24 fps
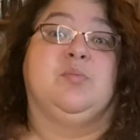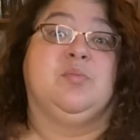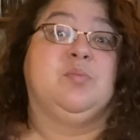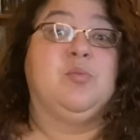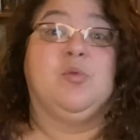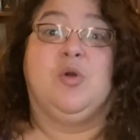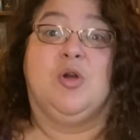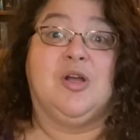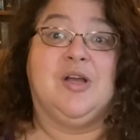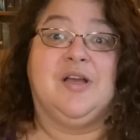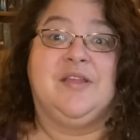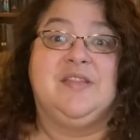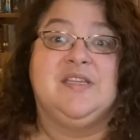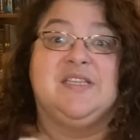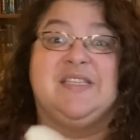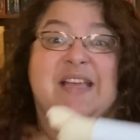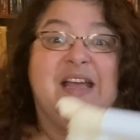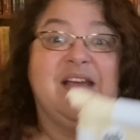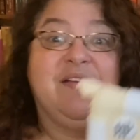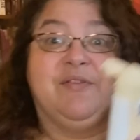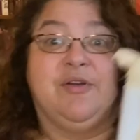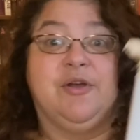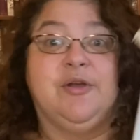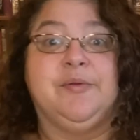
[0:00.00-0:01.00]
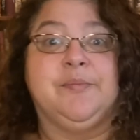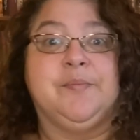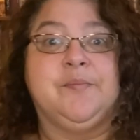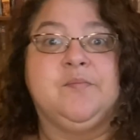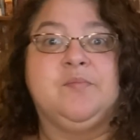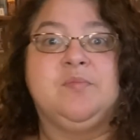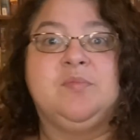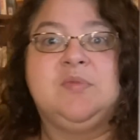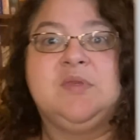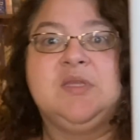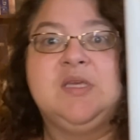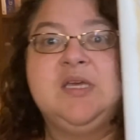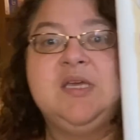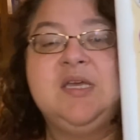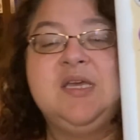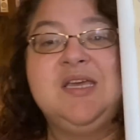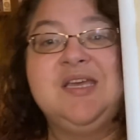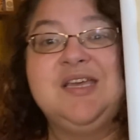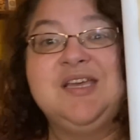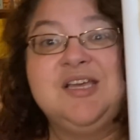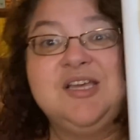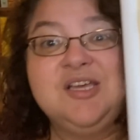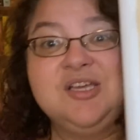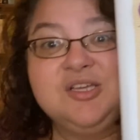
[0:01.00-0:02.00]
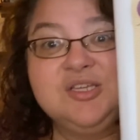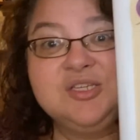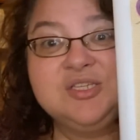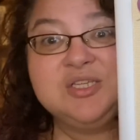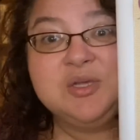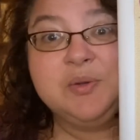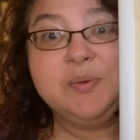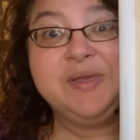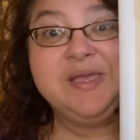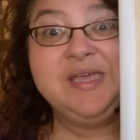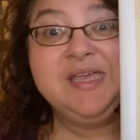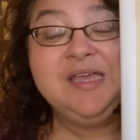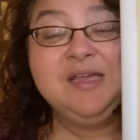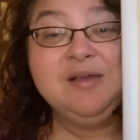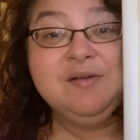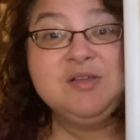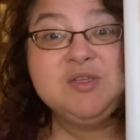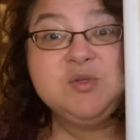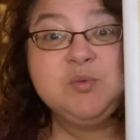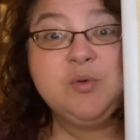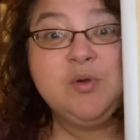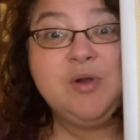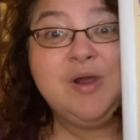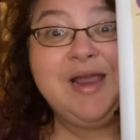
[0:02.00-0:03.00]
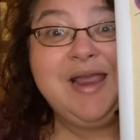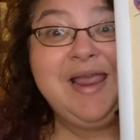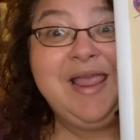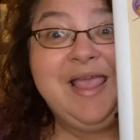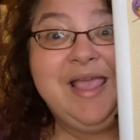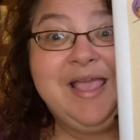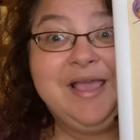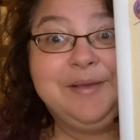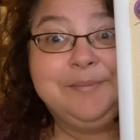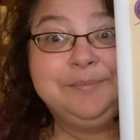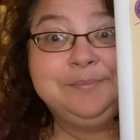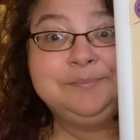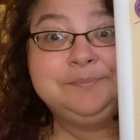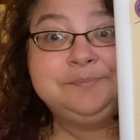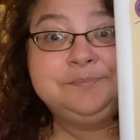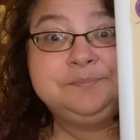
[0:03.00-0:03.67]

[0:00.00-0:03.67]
work on this ever. So here's where I am.